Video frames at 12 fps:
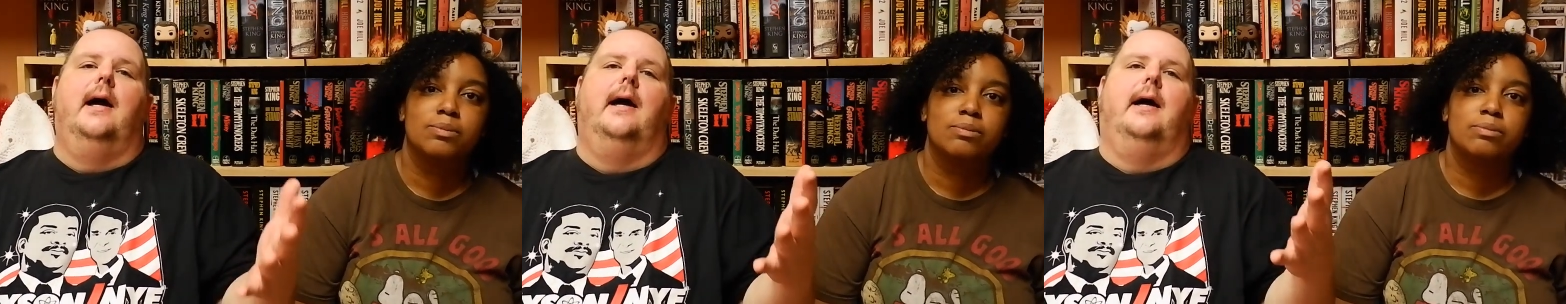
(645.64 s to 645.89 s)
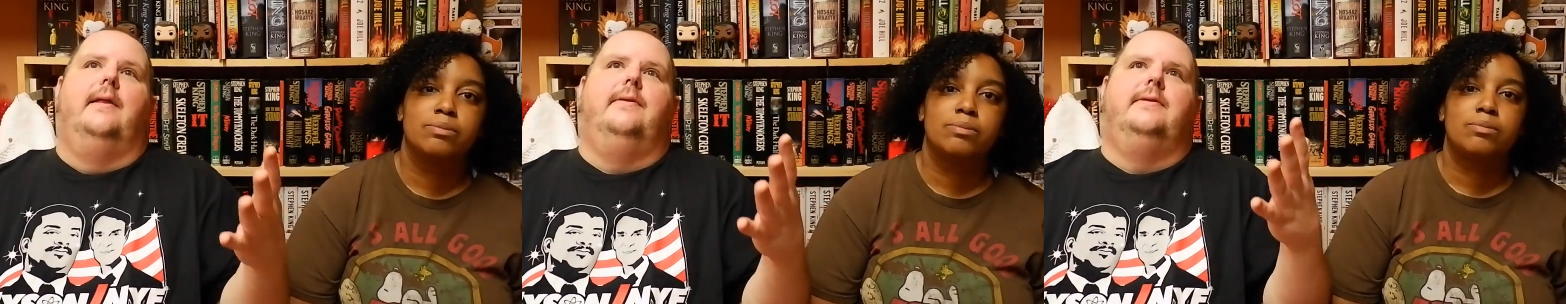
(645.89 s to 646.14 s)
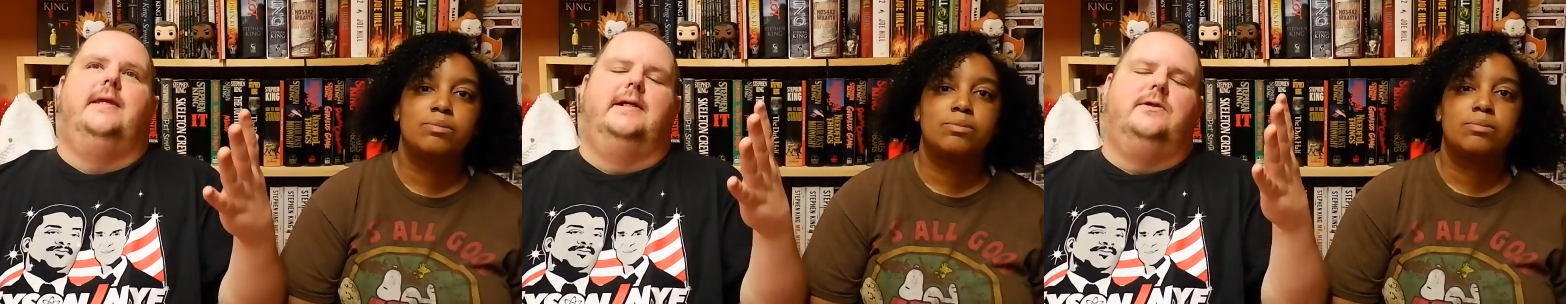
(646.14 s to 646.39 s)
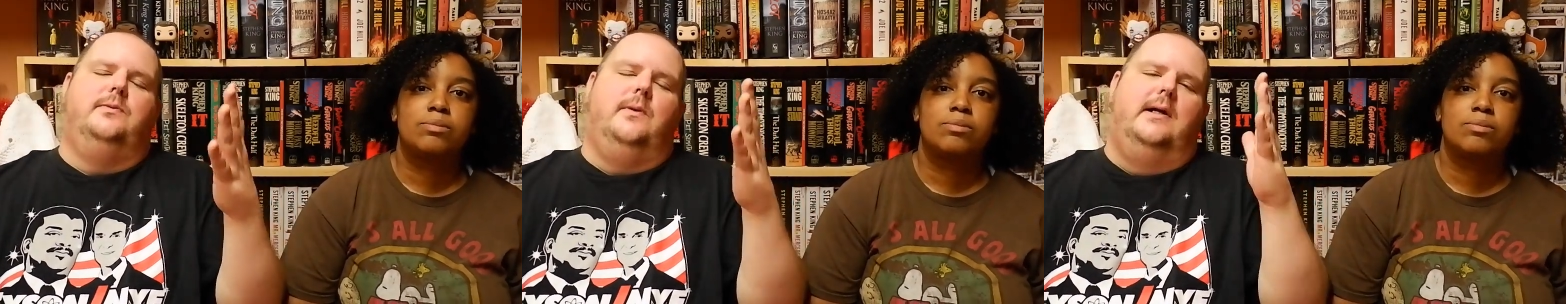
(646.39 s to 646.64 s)
Speaker 1: uh,
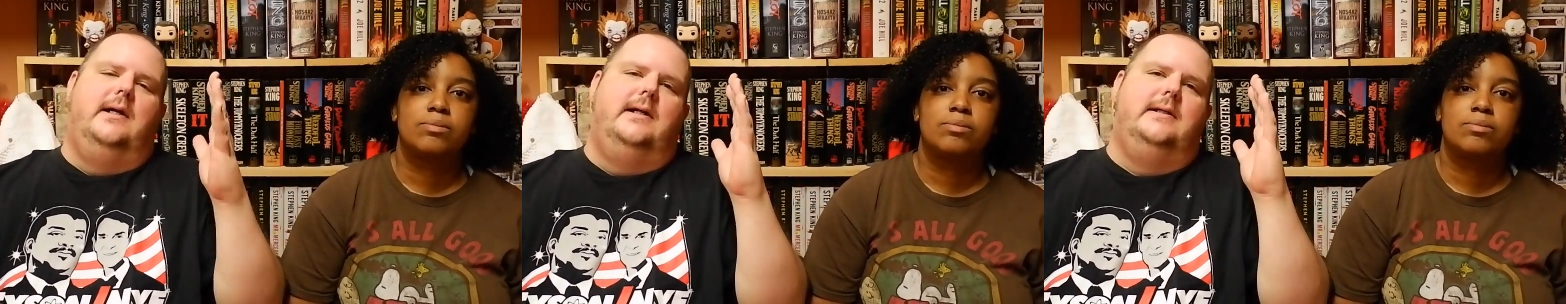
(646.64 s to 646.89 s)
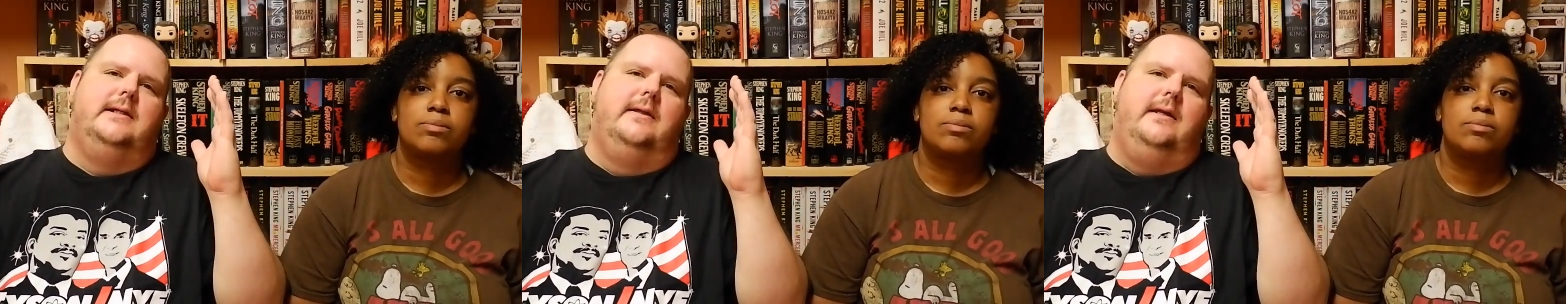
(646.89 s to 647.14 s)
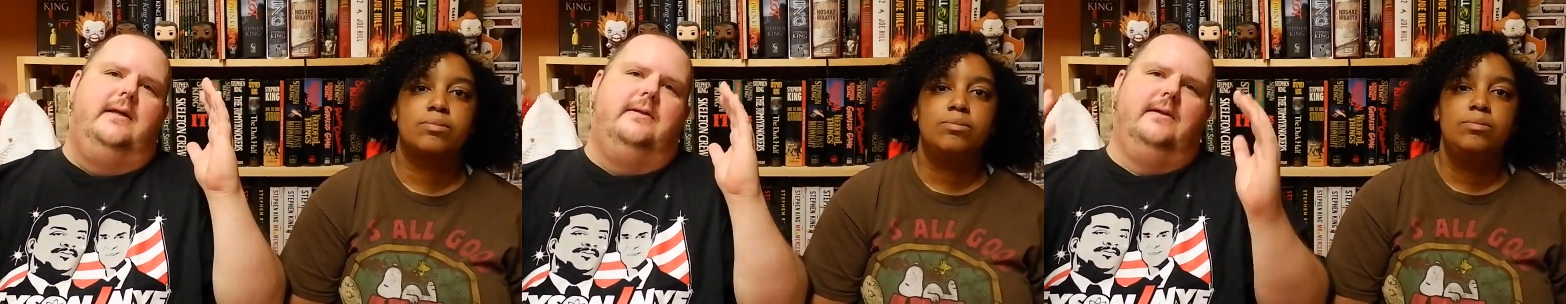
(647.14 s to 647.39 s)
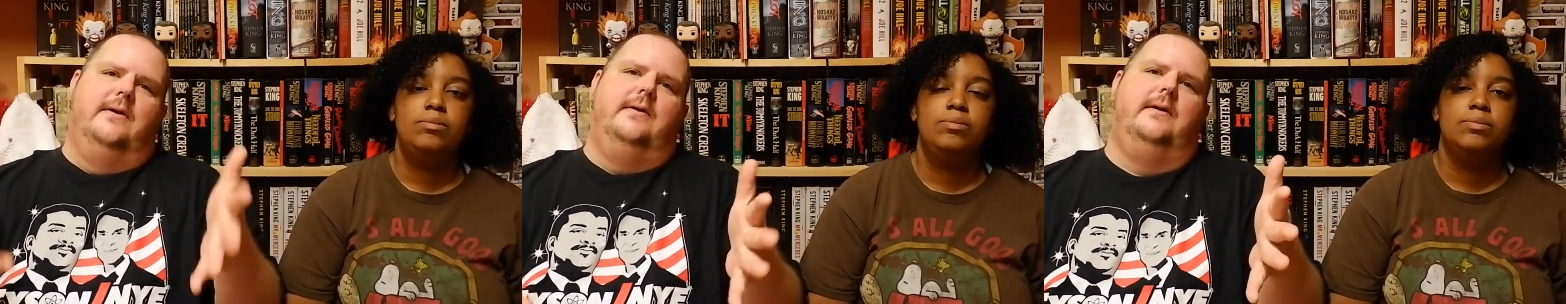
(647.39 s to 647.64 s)
this was the
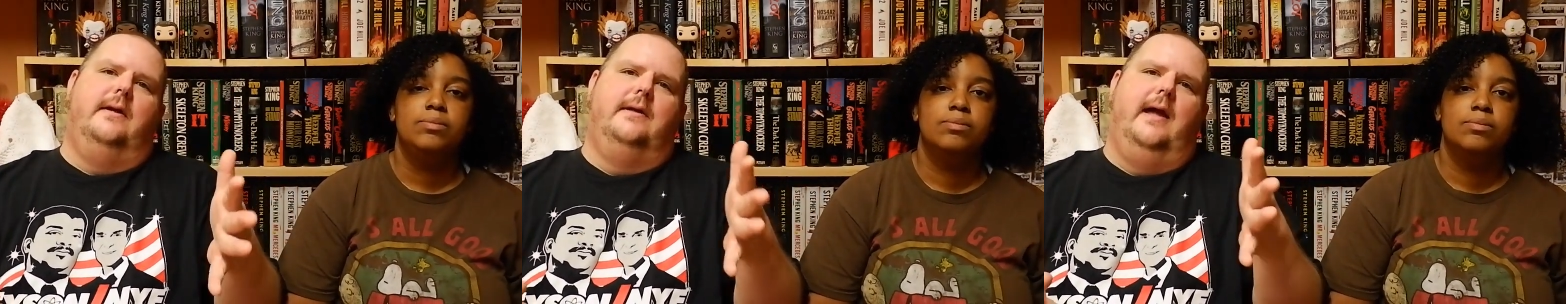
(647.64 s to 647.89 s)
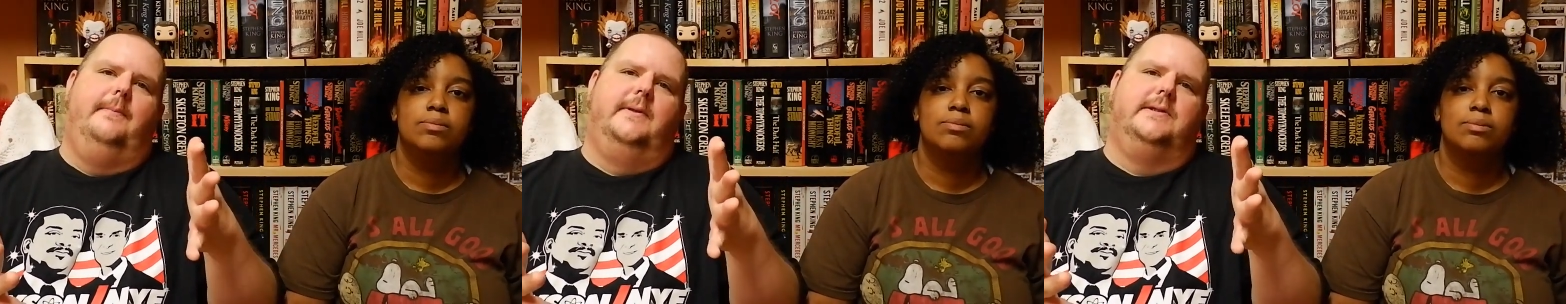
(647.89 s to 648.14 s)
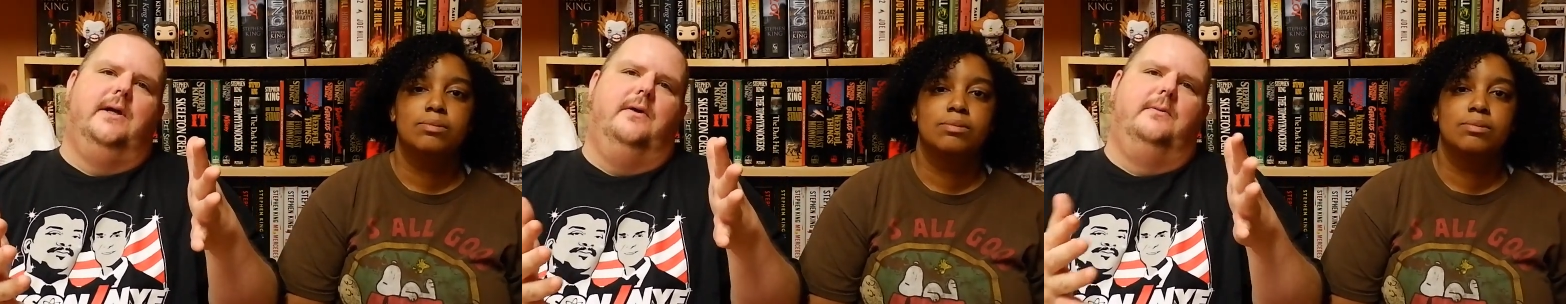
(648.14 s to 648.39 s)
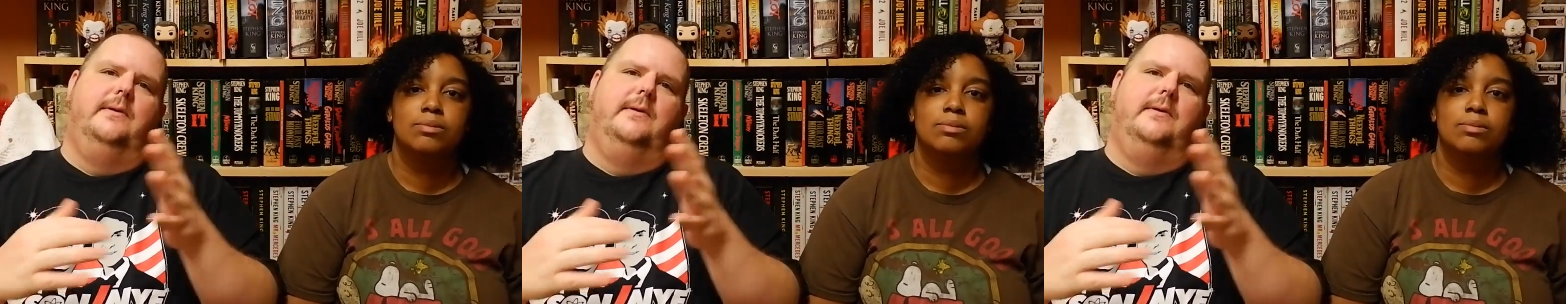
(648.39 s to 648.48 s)
third episode.